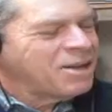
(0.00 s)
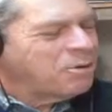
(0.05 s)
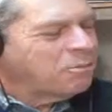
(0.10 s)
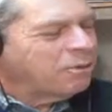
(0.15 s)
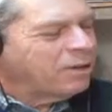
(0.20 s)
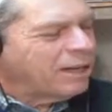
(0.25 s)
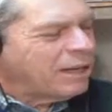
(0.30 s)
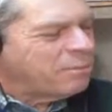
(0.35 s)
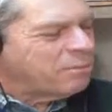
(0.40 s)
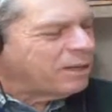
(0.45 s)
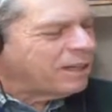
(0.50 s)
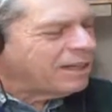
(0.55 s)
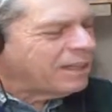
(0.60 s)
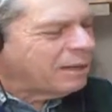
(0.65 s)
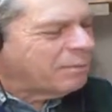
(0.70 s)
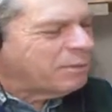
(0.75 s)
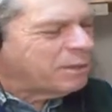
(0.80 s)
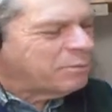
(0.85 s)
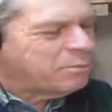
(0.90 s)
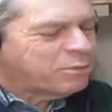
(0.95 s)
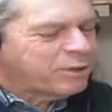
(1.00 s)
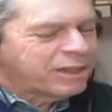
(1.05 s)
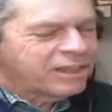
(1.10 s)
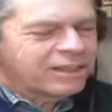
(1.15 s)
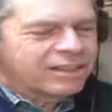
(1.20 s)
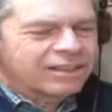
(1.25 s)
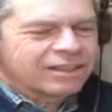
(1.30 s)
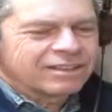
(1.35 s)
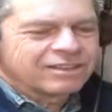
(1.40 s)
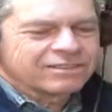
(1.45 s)
Well, let me bring
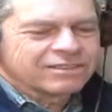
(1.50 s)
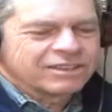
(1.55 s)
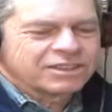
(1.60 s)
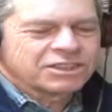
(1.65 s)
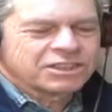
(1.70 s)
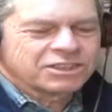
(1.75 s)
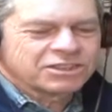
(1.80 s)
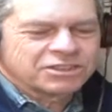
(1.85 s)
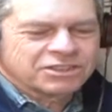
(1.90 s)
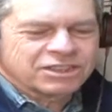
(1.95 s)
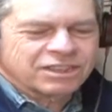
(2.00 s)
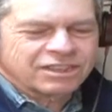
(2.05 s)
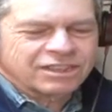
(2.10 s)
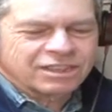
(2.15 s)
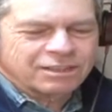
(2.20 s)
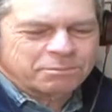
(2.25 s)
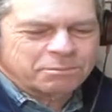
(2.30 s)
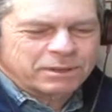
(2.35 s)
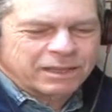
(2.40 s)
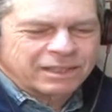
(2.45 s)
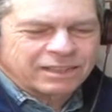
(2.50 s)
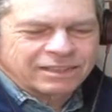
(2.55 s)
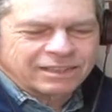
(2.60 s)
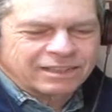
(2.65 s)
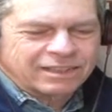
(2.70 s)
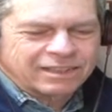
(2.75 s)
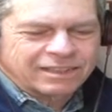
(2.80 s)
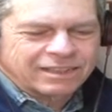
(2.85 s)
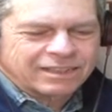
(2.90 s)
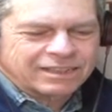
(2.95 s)
our listeners a little bit
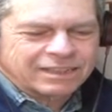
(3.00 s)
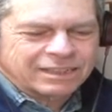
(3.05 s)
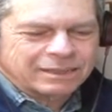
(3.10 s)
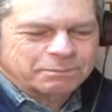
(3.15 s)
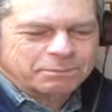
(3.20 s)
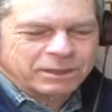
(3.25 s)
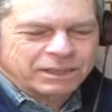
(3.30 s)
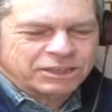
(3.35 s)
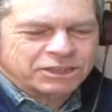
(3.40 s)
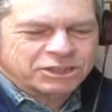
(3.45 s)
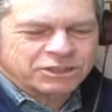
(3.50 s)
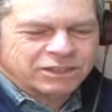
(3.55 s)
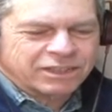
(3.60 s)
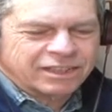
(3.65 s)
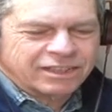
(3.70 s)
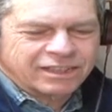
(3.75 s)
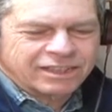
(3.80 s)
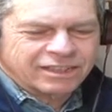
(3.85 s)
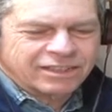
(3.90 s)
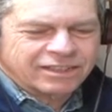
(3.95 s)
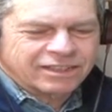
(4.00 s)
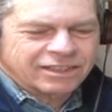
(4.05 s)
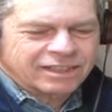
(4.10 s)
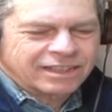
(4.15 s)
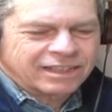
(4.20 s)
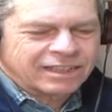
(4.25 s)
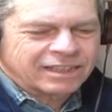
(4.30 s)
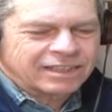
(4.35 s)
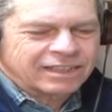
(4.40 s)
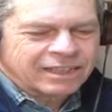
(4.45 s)
into the picture
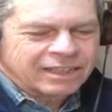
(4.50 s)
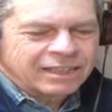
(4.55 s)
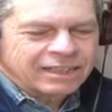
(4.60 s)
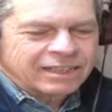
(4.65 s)
here.